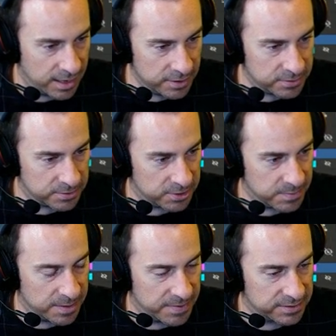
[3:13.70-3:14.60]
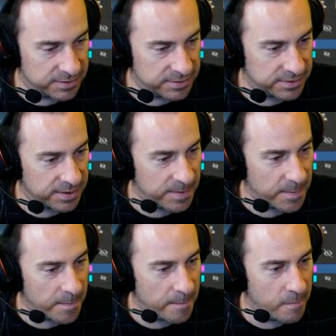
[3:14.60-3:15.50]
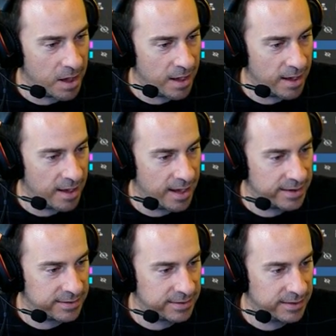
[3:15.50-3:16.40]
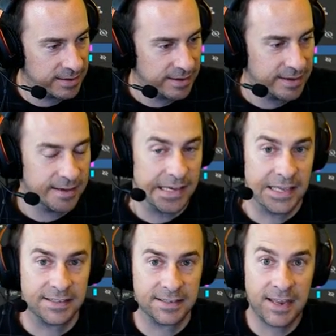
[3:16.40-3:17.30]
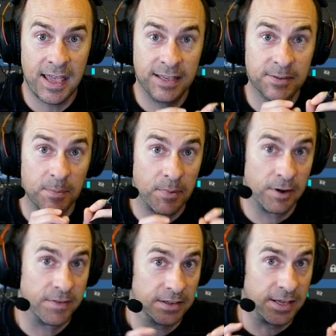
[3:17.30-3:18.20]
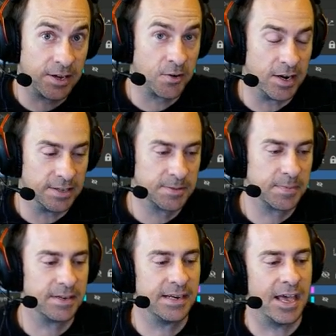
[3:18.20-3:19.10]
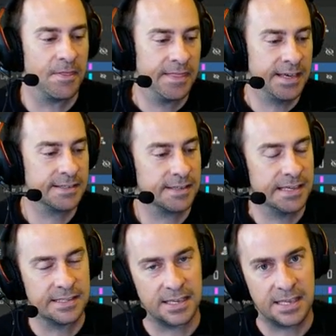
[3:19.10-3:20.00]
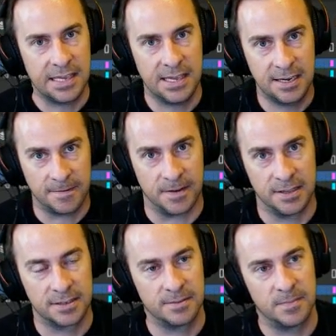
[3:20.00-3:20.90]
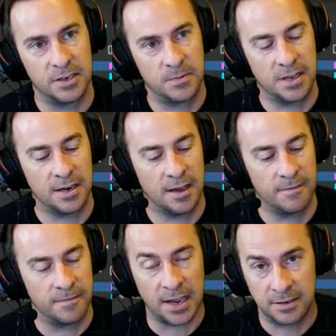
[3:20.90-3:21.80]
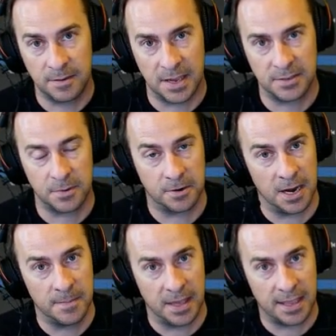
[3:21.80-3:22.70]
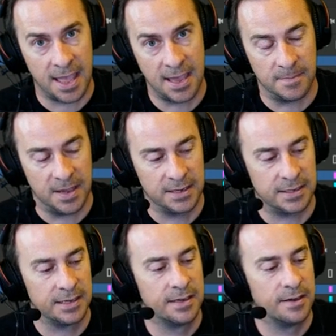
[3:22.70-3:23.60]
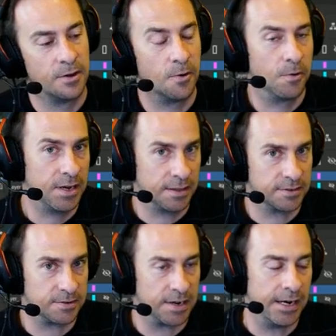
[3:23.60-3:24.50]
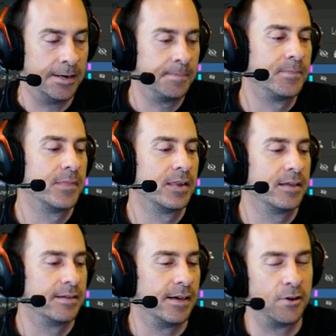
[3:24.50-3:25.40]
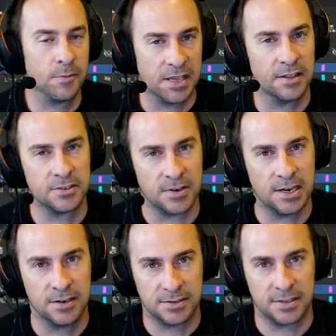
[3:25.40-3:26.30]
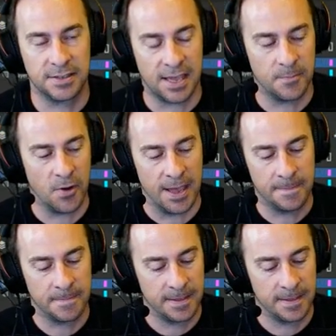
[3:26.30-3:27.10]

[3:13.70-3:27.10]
also shows me the pixels, but it stays perfectly crisp. Now this is the key difference between a vector-based program like Animate or Illustrator. Adobe Illustrator is the same way.